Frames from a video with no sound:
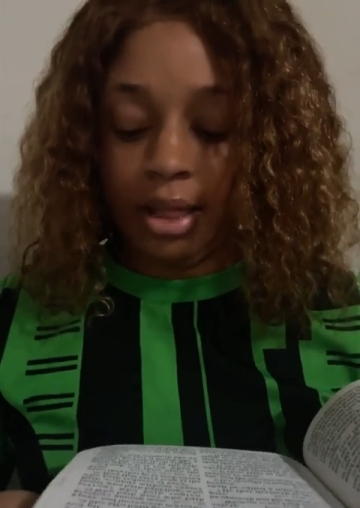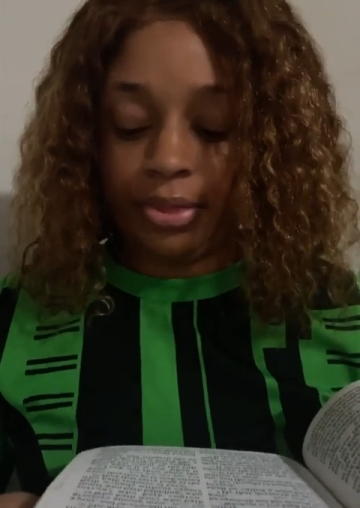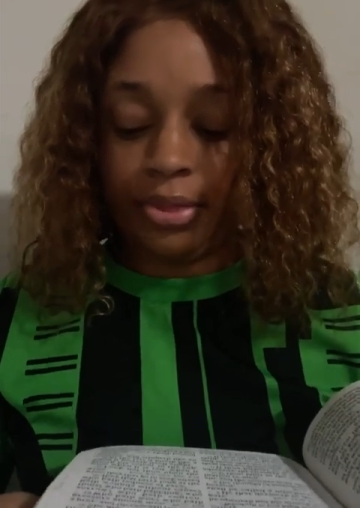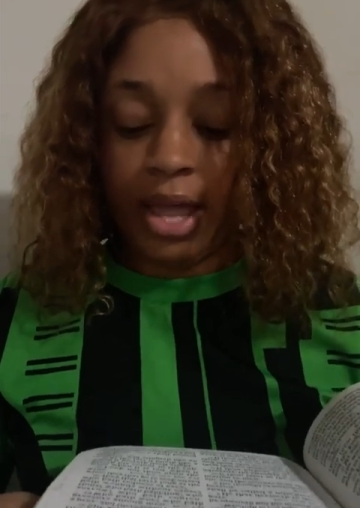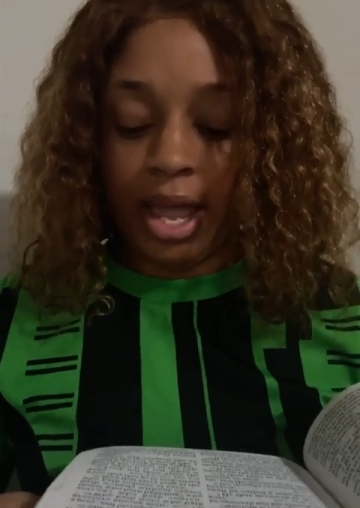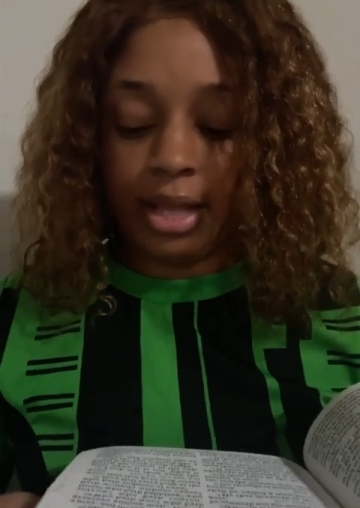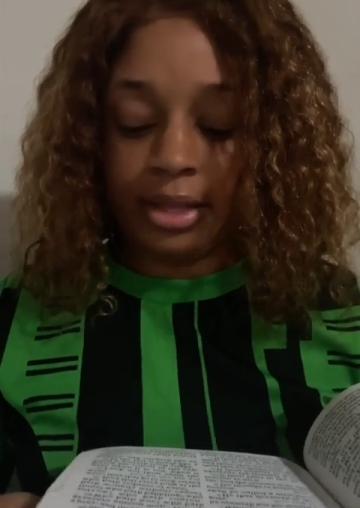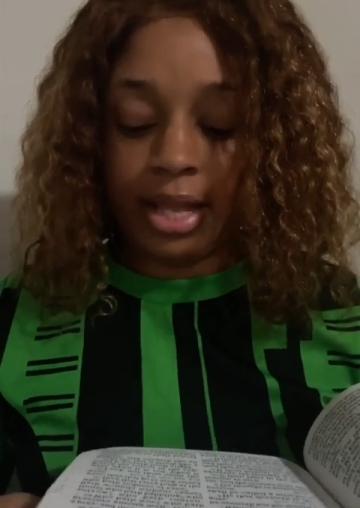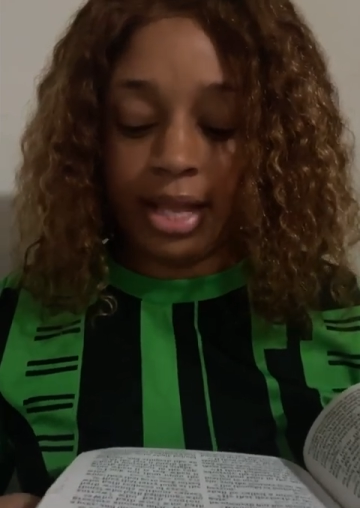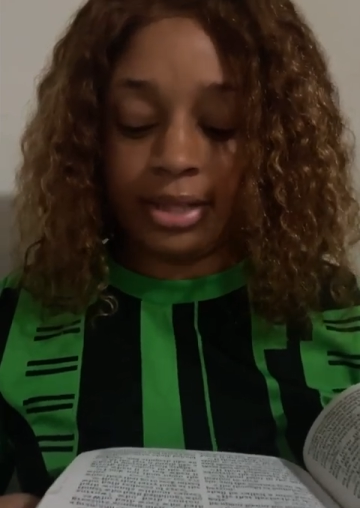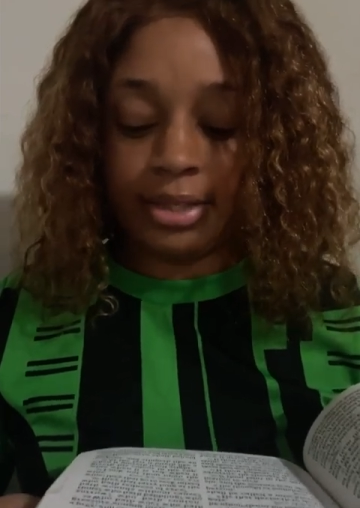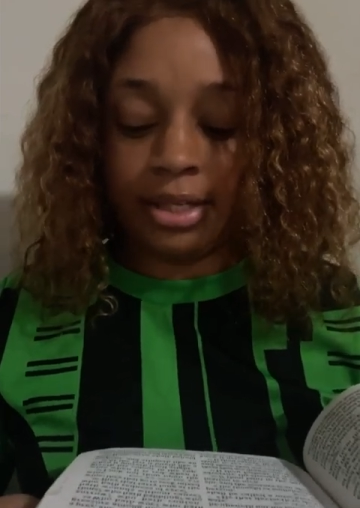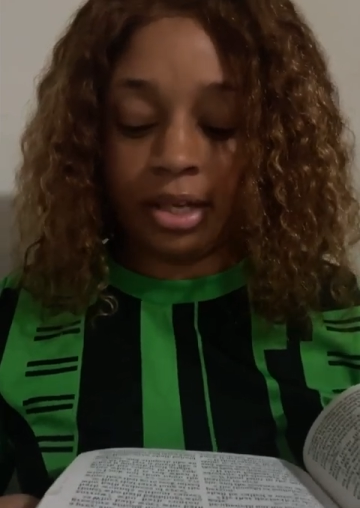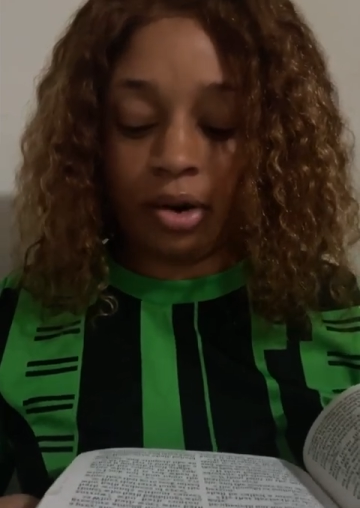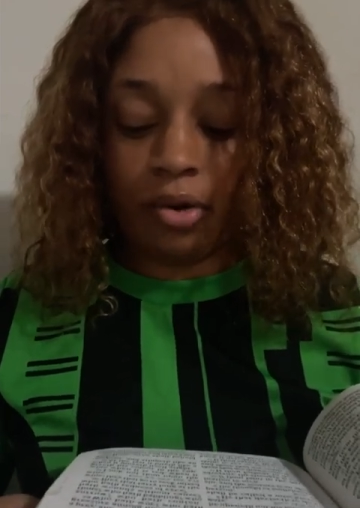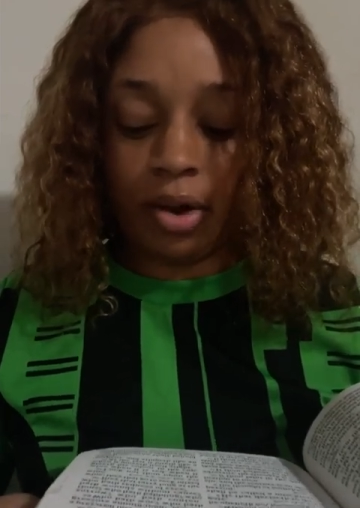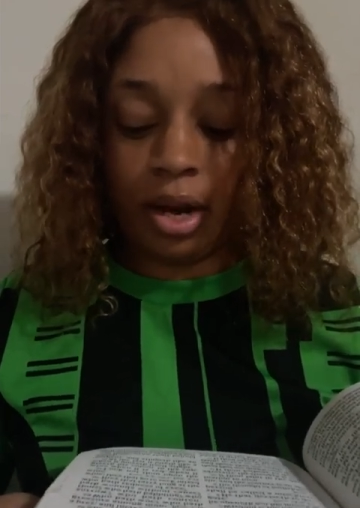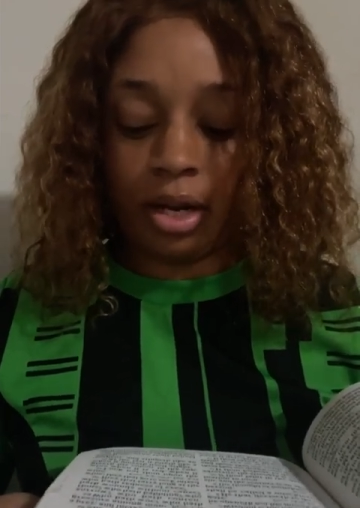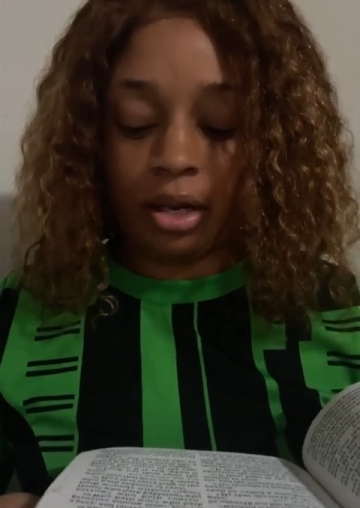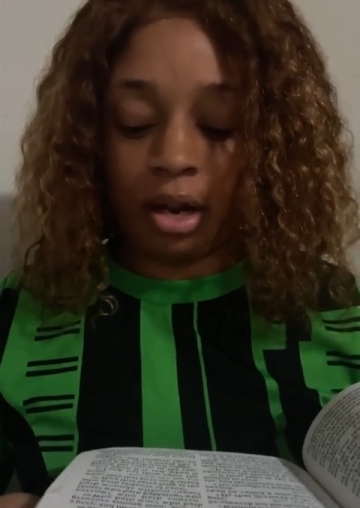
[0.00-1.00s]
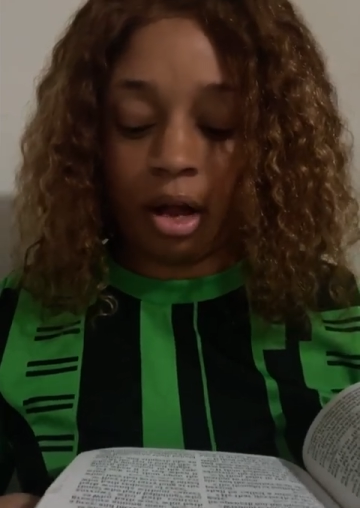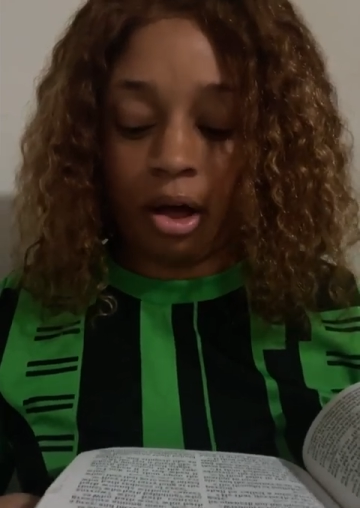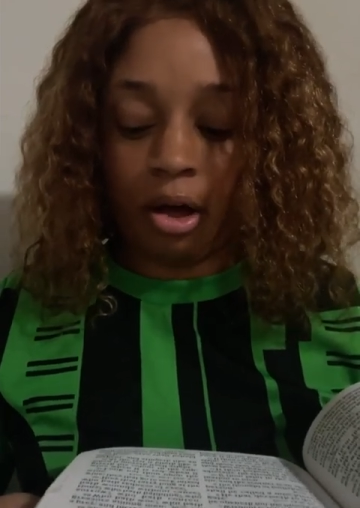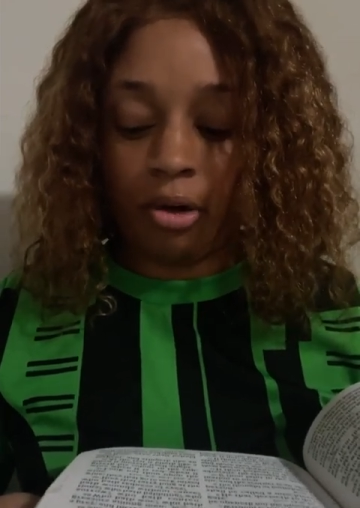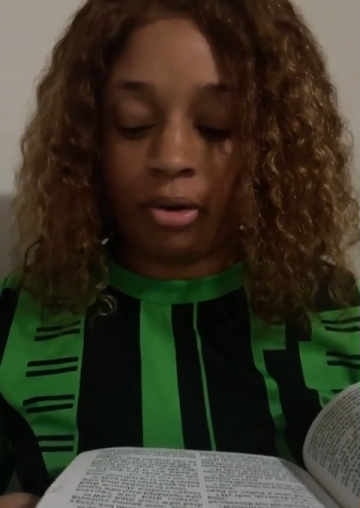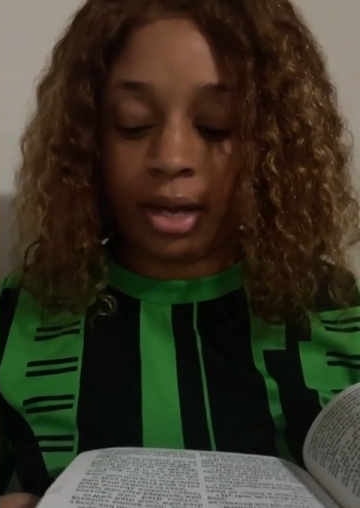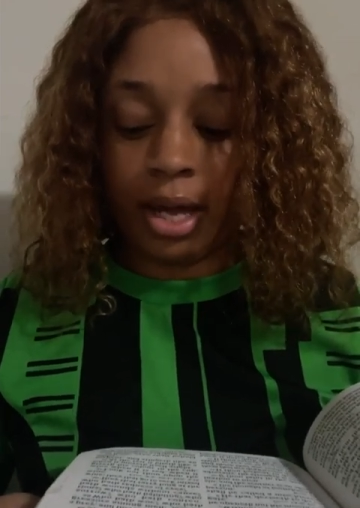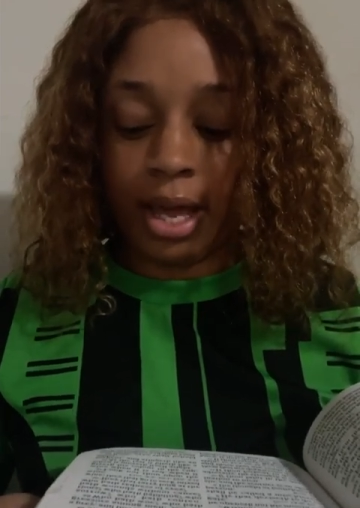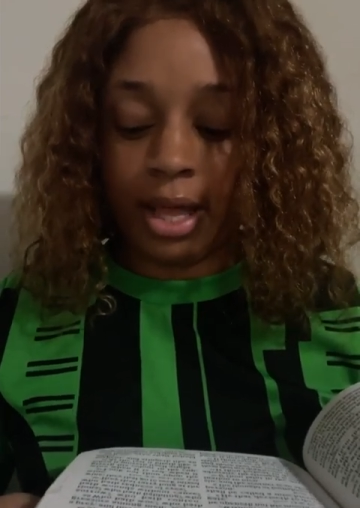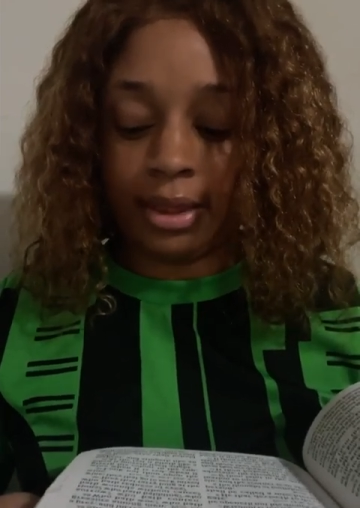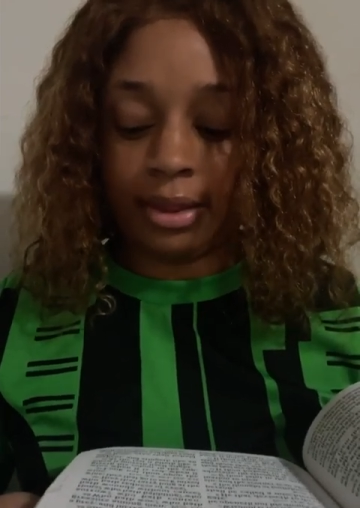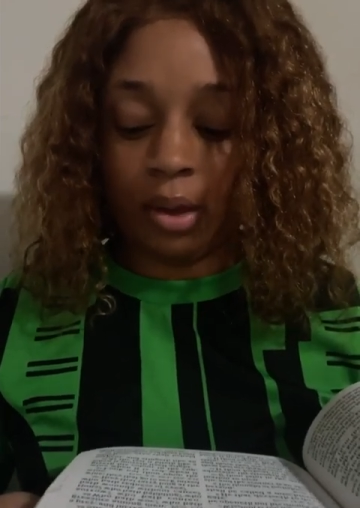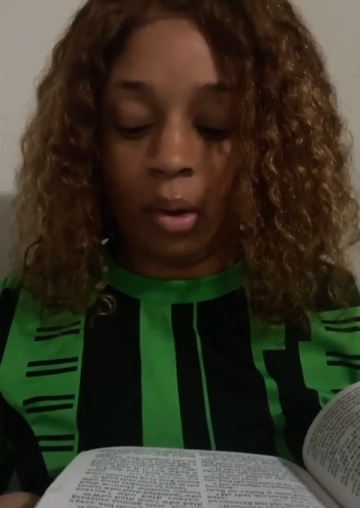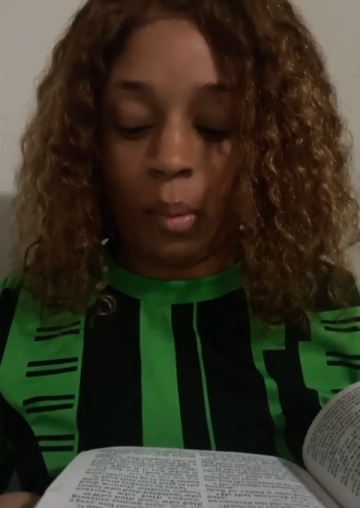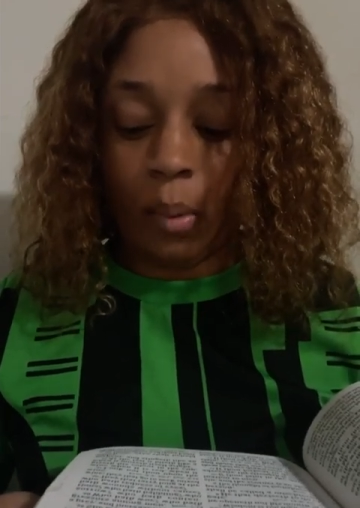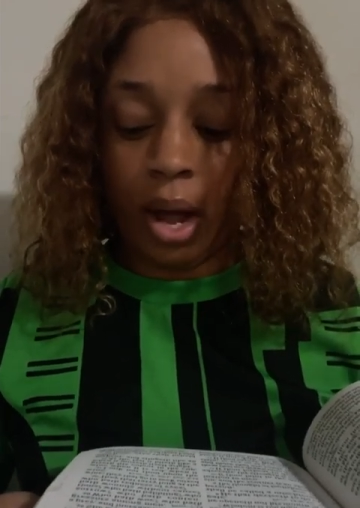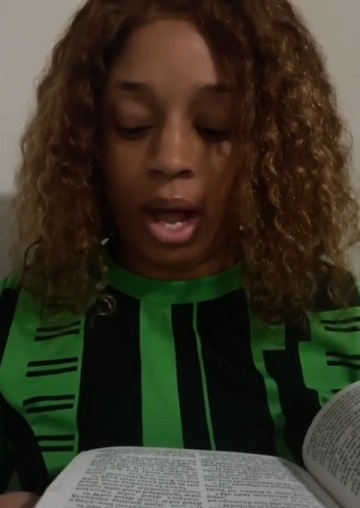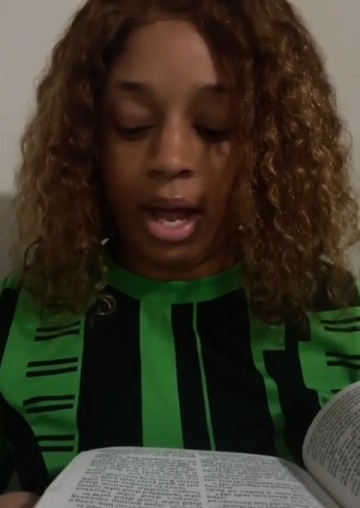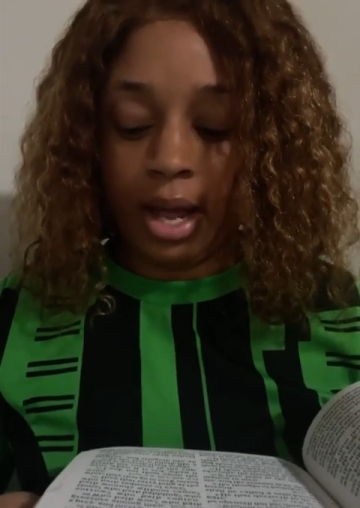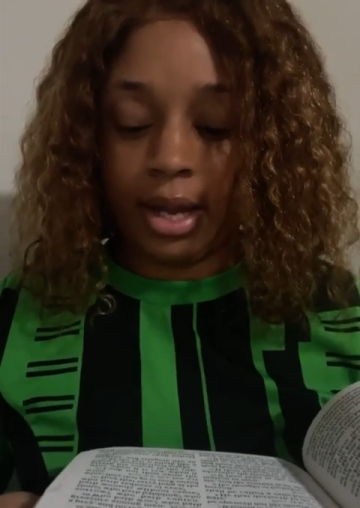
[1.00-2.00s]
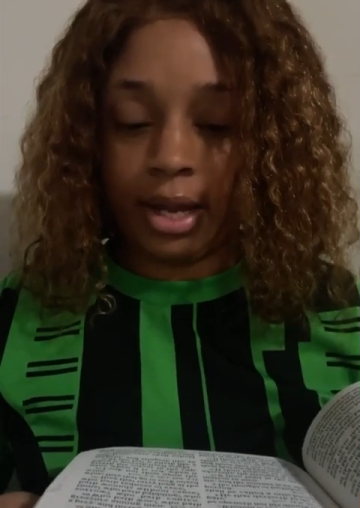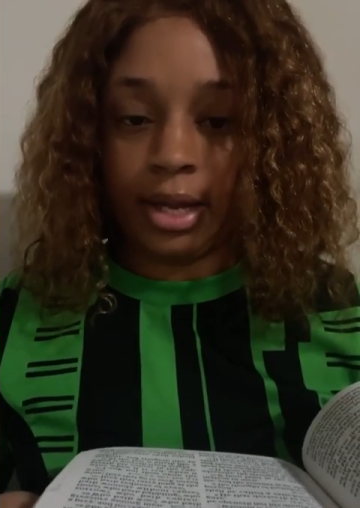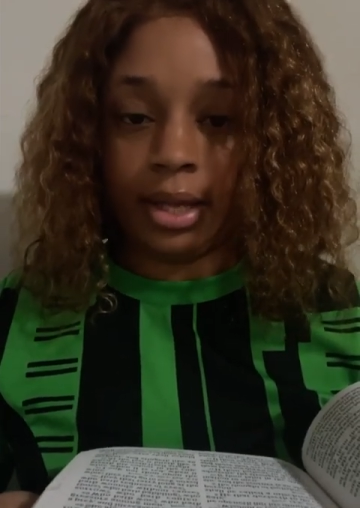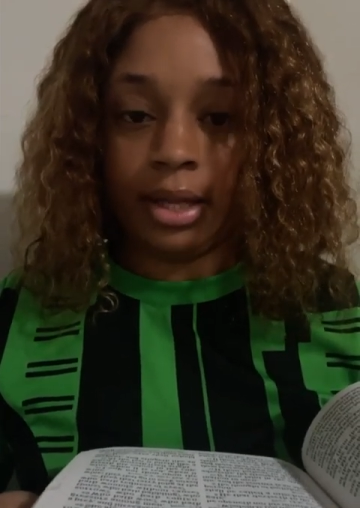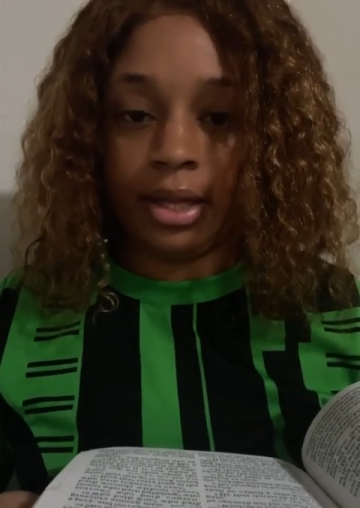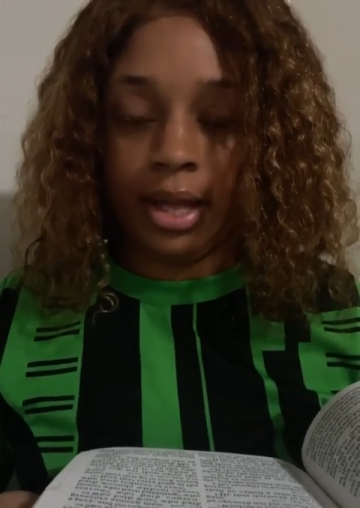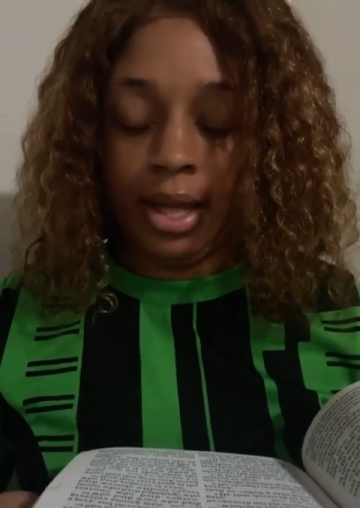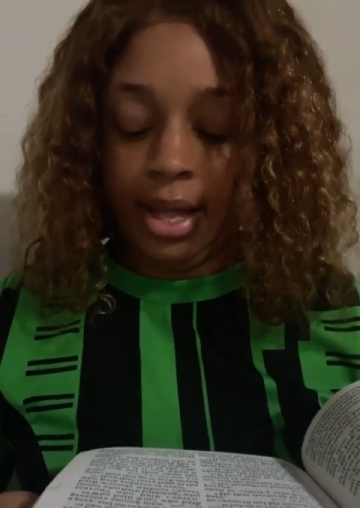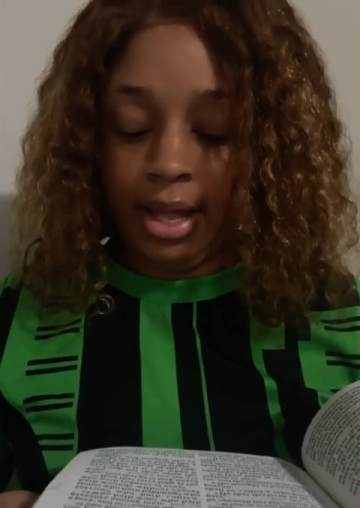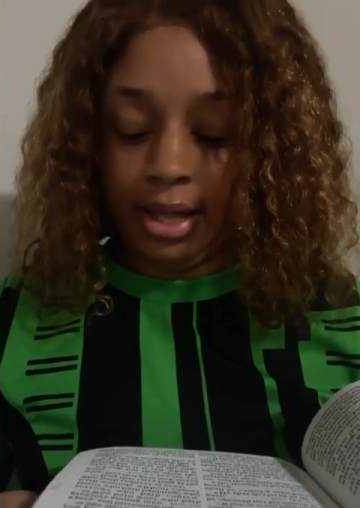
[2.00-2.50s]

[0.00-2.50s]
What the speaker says: They that tarry long at the wine,